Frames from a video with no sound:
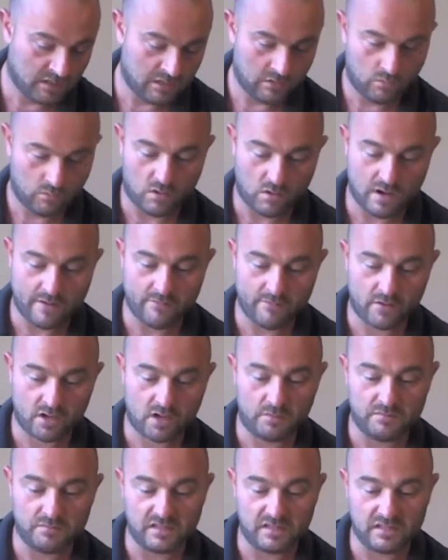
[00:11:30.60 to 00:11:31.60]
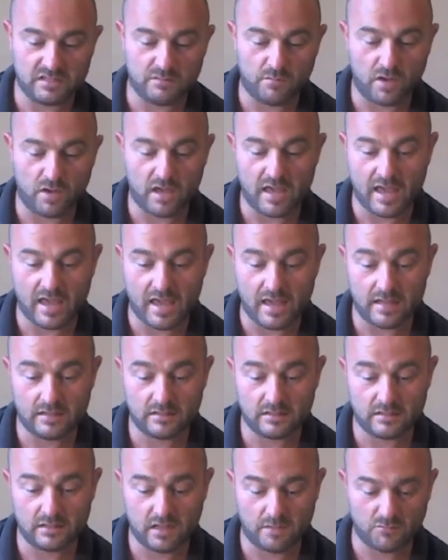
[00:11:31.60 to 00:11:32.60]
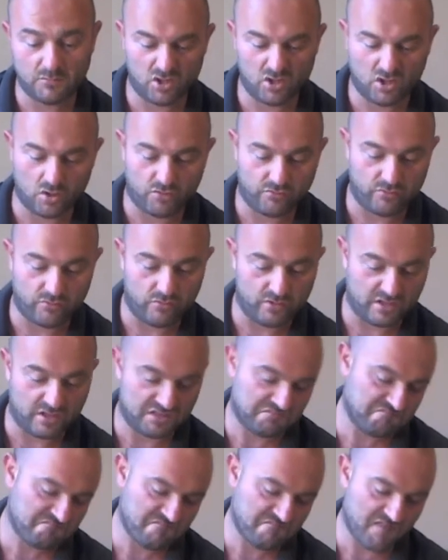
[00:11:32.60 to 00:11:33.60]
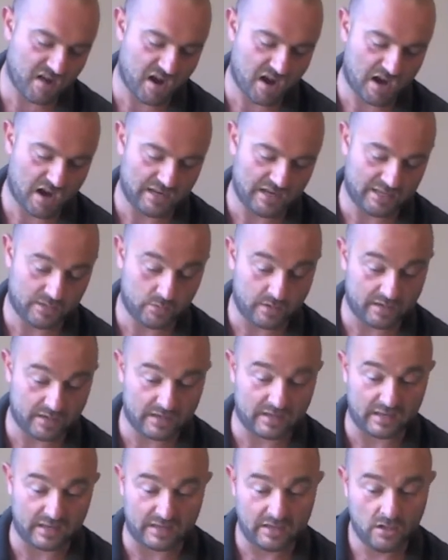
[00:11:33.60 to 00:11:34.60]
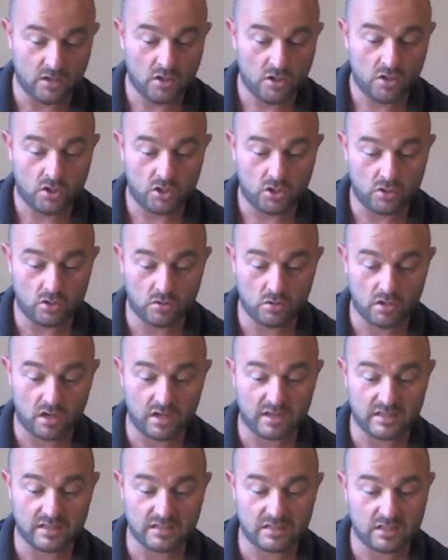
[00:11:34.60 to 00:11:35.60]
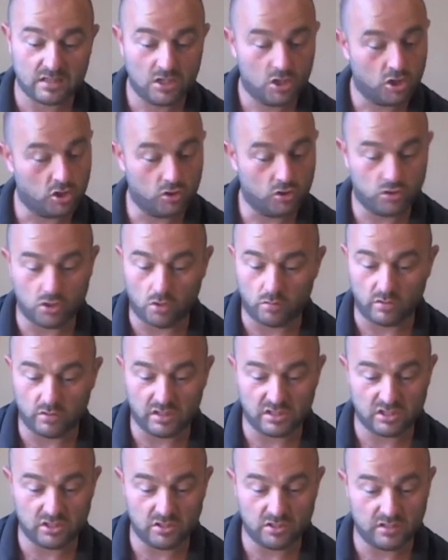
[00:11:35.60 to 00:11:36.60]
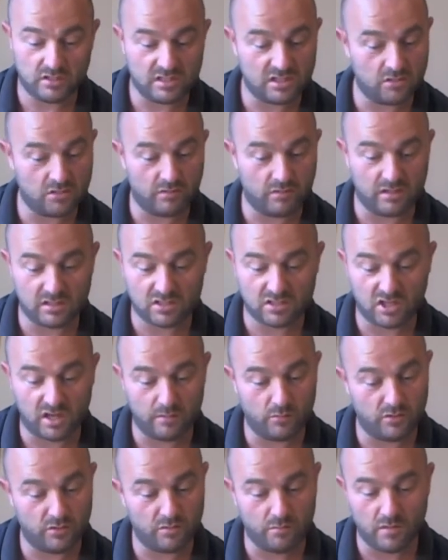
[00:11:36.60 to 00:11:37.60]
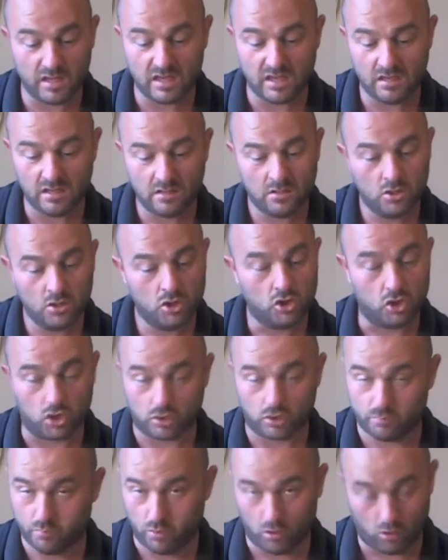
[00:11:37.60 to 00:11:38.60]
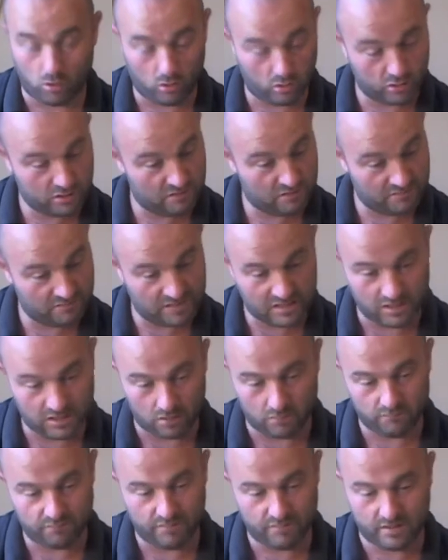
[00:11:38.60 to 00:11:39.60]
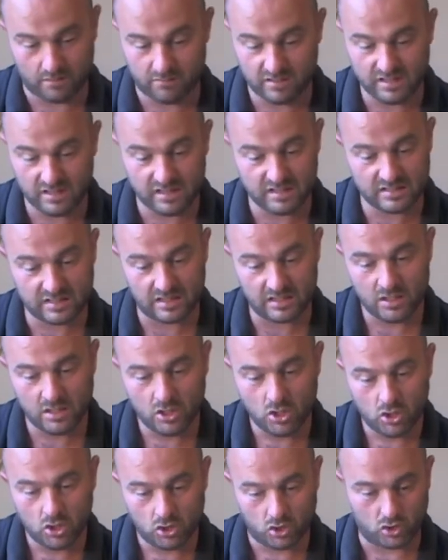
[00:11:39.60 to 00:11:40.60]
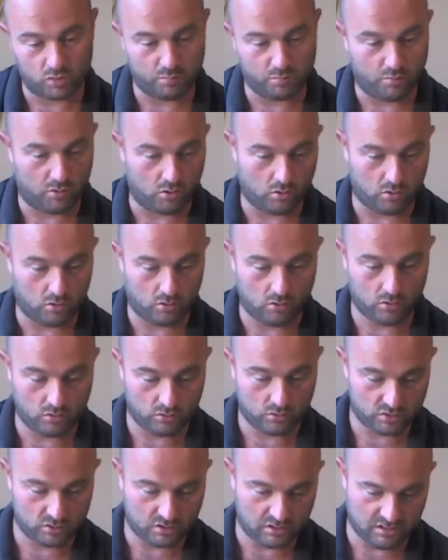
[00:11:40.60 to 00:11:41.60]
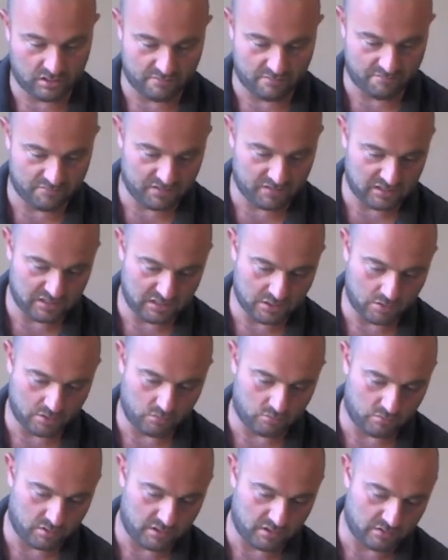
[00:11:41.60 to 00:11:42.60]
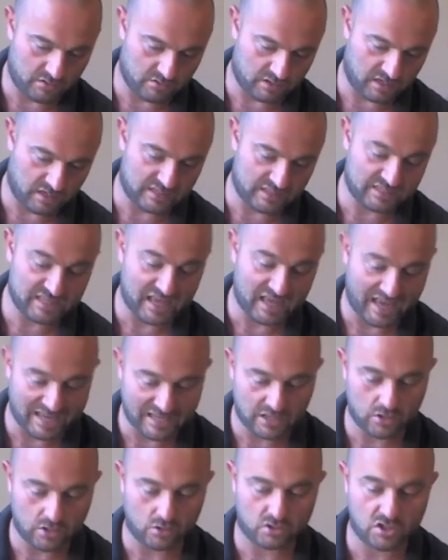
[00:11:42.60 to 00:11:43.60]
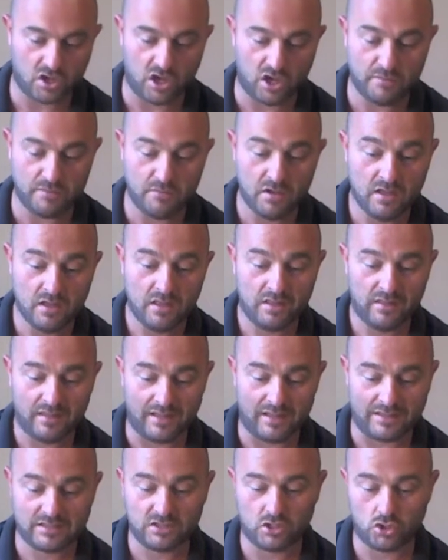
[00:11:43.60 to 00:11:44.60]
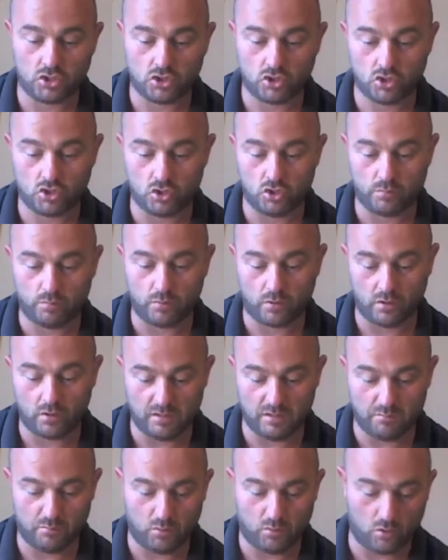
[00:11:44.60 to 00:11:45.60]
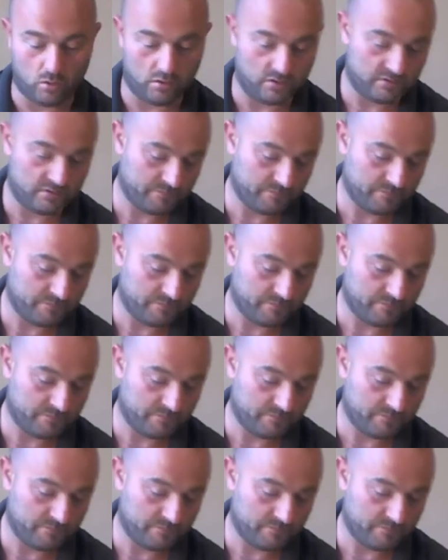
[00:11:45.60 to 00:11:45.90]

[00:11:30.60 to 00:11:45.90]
whatever comes into my hand, and I'm going to go through this fairly quickly. You guys, you don't need to do this in real time with me. Just pause the video. Very easy. Just pause the video. All right? Okay. Take your time. That's super important.